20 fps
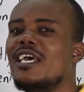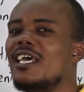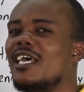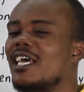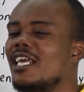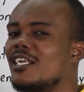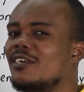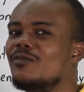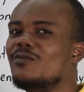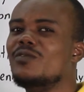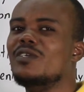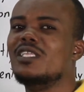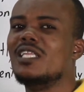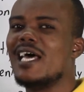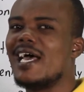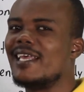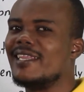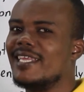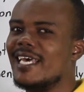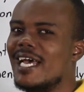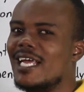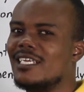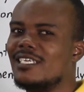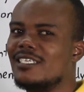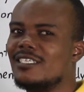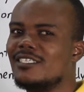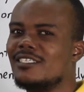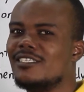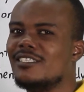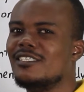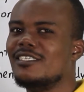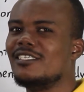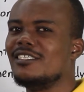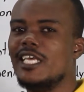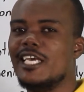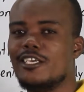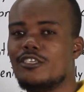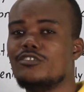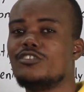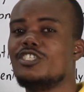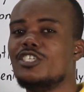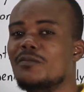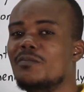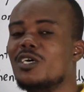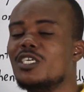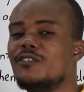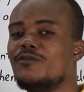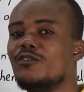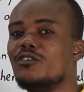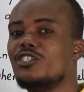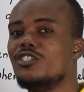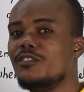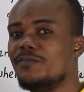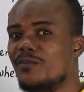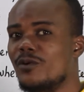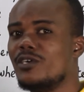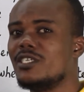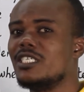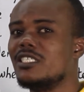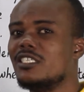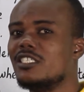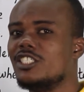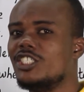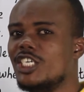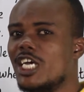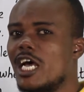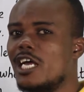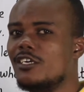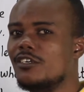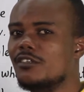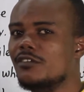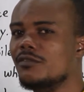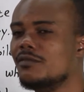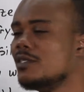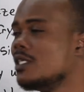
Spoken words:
and we like that. Thank you so much for supporting the channel.